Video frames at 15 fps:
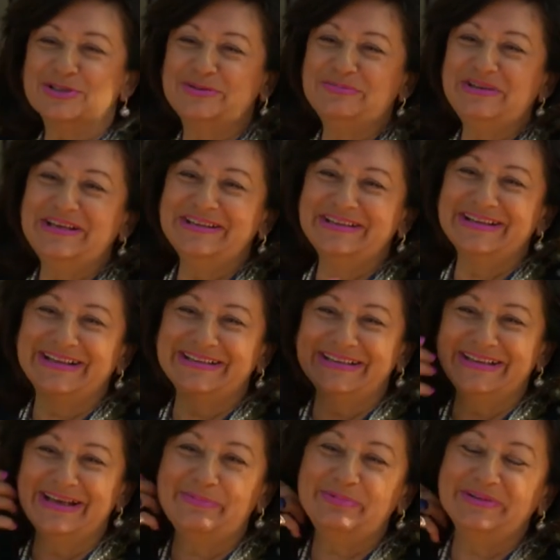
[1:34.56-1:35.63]
but what we find
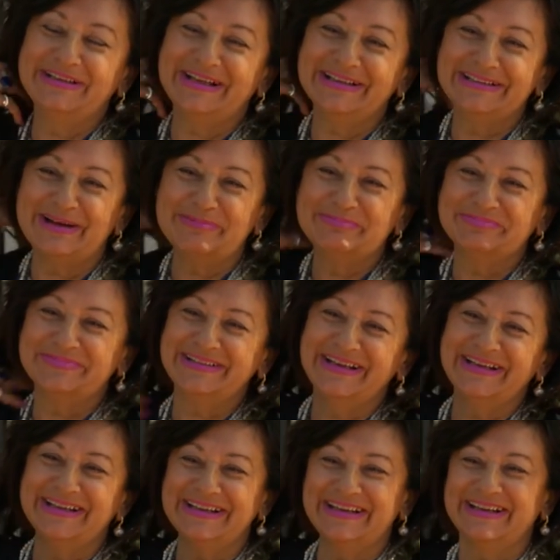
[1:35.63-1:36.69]
is that we can
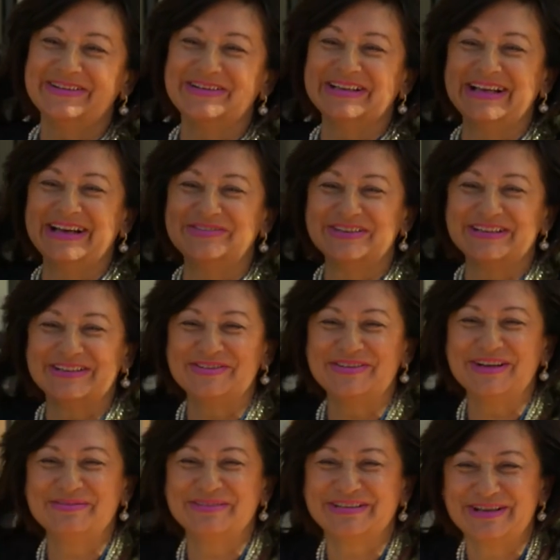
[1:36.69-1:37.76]
also
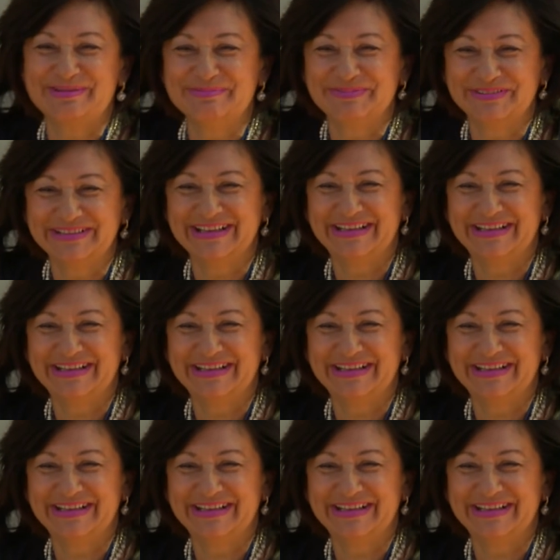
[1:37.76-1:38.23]
very